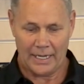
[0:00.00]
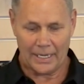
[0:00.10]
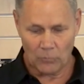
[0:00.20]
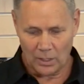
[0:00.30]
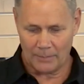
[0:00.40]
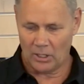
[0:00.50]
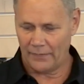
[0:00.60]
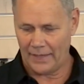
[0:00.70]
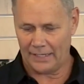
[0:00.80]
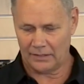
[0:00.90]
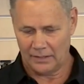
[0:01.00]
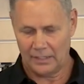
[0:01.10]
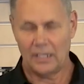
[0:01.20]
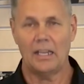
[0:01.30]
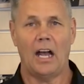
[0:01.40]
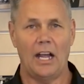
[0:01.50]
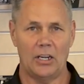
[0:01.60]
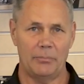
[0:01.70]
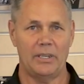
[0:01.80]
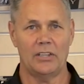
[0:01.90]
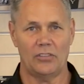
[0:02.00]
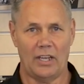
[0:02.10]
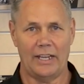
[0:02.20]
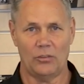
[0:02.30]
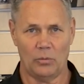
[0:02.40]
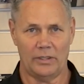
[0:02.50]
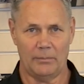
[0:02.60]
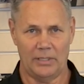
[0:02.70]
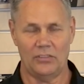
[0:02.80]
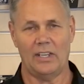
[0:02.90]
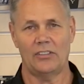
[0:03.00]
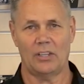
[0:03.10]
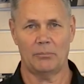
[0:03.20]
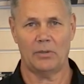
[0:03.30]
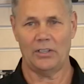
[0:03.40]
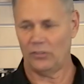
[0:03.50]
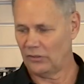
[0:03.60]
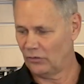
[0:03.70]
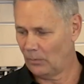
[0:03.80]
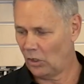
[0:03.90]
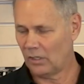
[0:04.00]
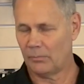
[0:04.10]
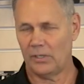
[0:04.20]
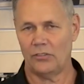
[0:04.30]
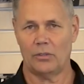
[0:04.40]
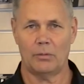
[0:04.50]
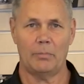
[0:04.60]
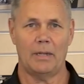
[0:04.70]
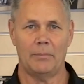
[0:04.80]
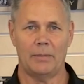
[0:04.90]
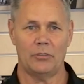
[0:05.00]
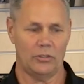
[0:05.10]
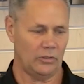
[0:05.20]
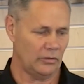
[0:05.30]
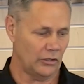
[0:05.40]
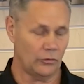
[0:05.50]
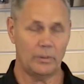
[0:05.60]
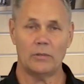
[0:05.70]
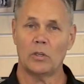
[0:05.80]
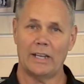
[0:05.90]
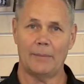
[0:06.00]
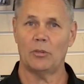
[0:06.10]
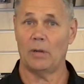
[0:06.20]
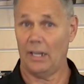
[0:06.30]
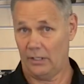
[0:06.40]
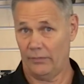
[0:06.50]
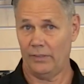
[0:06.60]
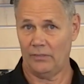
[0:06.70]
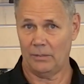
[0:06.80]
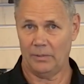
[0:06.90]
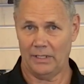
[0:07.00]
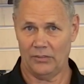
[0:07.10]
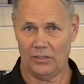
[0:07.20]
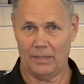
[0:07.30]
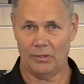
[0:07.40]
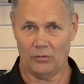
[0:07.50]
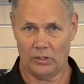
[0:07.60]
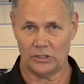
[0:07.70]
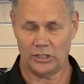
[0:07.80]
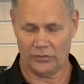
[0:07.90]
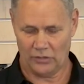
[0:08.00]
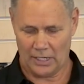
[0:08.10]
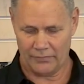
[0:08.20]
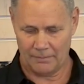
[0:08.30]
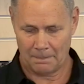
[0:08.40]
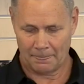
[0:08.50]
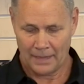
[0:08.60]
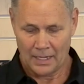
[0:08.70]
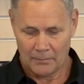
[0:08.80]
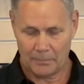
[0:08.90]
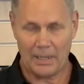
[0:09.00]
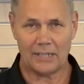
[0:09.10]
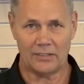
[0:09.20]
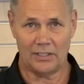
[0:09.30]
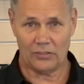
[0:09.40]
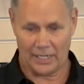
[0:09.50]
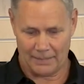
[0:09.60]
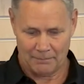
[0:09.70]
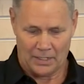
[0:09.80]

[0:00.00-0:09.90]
And while I'm on that, 100 psi is what the mid-size compressor and small compressor will pump up to. The twin will get up to 150 psi before it shuts off. But back to this guy.